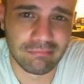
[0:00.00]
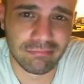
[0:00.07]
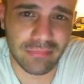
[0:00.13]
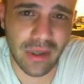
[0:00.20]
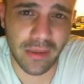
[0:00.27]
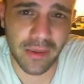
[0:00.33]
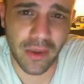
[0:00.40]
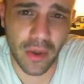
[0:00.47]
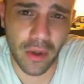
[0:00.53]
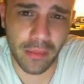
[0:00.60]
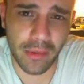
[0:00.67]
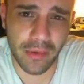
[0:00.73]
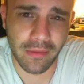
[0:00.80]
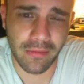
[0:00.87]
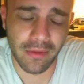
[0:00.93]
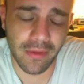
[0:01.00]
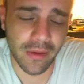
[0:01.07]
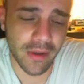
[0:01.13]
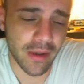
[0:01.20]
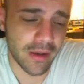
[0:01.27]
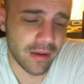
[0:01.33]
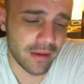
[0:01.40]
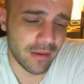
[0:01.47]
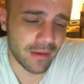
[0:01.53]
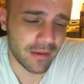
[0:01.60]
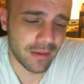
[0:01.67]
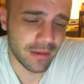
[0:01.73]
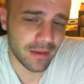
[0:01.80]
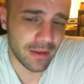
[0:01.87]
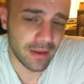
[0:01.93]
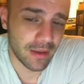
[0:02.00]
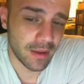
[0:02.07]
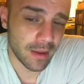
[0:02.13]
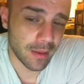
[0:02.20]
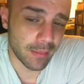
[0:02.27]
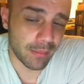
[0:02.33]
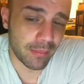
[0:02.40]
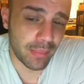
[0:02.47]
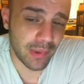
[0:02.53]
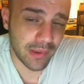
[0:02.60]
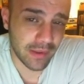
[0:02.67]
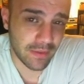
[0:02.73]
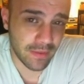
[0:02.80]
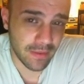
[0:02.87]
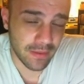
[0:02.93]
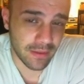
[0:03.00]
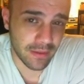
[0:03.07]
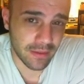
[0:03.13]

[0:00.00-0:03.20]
Probably are a pervert. But